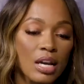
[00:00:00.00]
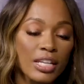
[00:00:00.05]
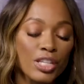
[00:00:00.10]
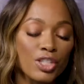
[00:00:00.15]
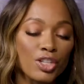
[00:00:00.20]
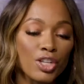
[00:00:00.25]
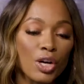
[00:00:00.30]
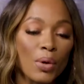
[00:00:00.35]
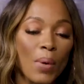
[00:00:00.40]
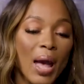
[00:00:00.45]

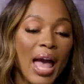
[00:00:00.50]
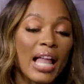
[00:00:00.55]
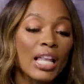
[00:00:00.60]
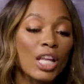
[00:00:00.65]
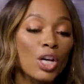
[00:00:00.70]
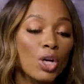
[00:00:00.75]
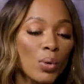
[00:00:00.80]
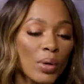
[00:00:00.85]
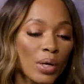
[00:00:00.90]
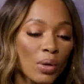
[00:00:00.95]
you know,
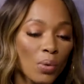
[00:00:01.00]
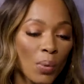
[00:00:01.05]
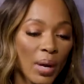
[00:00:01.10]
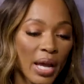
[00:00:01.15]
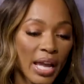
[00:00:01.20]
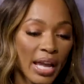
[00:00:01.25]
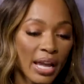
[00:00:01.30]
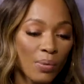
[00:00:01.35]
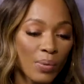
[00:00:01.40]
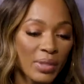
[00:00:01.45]
eloquent
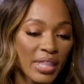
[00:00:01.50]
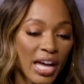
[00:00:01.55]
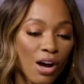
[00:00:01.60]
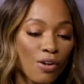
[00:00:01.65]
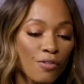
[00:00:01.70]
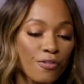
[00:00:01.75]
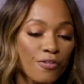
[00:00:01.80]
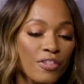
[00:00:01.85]
way without